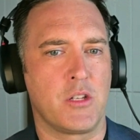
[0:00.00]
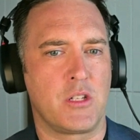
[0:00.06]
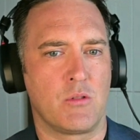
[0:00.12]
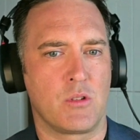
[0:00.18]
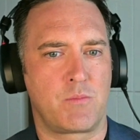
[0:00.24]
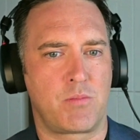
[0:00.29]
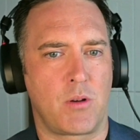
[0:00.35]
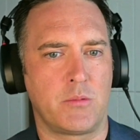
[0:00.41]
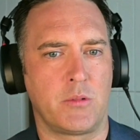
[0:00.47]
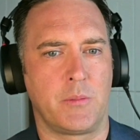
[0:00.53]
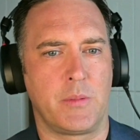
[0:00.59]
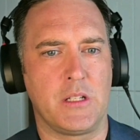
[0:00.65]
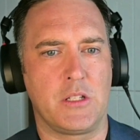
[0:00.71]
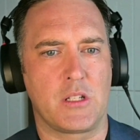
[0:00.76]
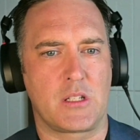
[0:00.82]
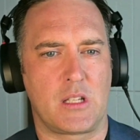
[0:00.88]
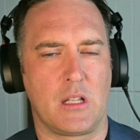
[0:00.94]
She was
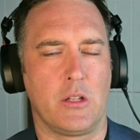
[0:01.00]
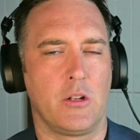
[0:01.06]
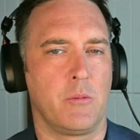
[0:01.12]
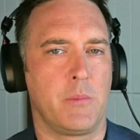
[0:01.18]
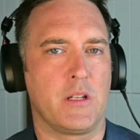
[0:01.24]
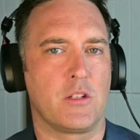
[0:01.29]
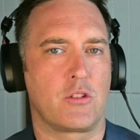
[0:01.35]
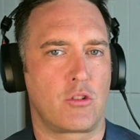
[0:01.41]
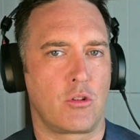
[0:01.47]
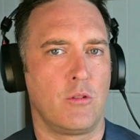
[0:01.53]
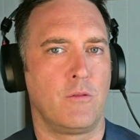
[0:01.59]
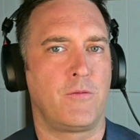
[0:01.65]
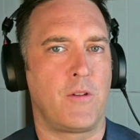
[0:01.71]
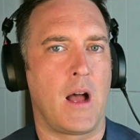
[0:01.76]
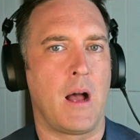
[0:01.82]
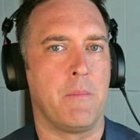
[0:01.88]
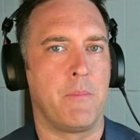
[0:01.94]
probably just a little bit too
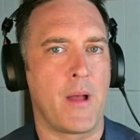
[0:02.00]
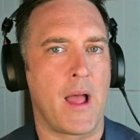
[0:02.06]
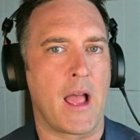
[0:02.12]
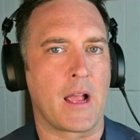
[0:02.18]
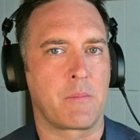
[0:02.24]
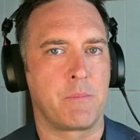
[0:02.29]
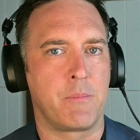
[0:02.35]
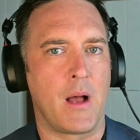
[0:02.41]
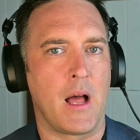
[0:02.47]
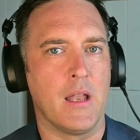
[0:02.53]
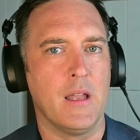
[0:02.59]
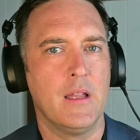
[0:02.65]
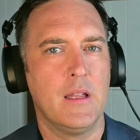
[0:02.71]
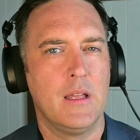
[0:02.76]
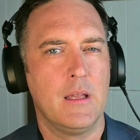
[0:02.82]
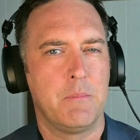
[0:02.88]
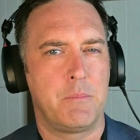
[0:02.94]
far back, but
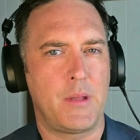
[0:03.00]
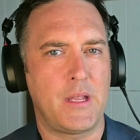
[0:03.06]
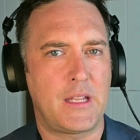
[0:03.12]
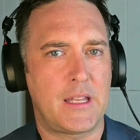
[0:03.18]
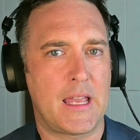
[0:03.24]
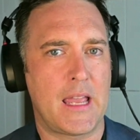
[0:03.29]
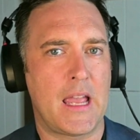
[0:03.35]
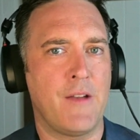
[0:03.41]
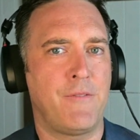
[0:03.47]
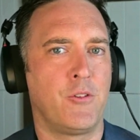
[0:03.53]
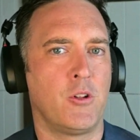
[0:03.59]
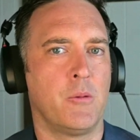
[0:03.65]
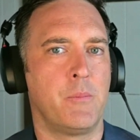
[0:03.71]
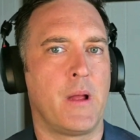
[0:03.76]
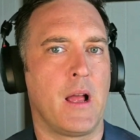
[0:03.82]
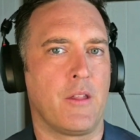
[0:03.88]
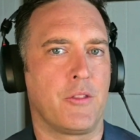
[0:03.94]
be careful
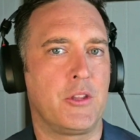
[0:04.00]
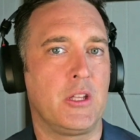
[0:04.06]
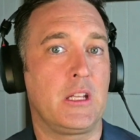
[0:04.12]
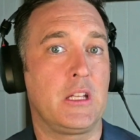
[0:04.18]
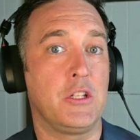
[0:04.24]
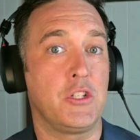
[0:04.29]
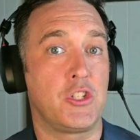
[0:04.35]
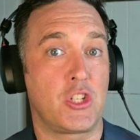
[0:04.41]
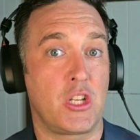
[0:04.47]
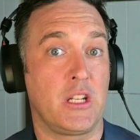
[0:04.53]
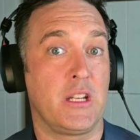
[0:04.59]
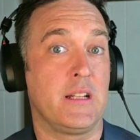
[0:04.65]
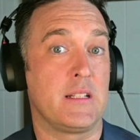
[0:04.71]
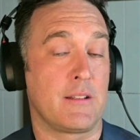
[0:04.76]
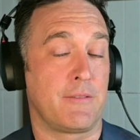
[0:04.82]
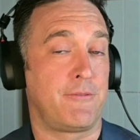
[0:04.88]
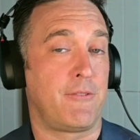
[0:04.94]
about thinking she
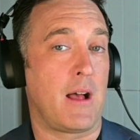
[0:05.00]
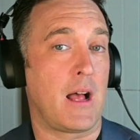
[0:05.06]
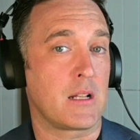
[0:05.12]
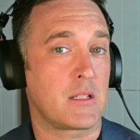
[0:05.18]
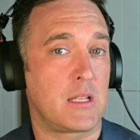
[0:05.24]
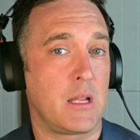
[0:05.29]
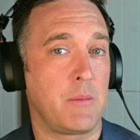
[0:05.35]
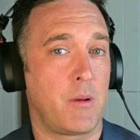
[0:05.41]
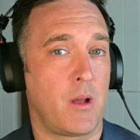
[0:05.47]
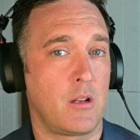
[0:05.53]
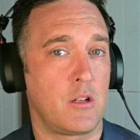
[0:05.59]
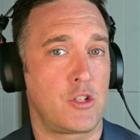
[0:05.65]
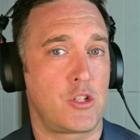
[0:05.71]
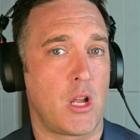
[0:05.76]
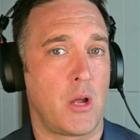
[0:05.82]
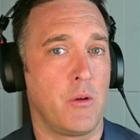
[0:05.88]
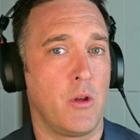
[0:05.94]
needs a fast tempo to
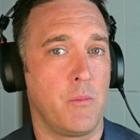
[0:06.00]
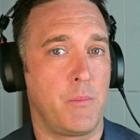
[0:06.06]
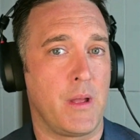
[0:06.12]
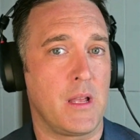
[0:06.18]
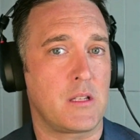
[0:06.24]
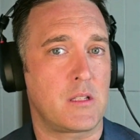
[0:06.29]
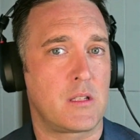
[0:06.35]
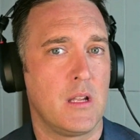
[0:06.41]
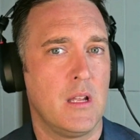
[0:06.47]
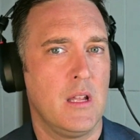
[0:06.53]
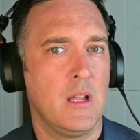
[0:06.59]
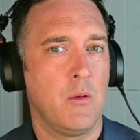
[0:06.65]
show her best.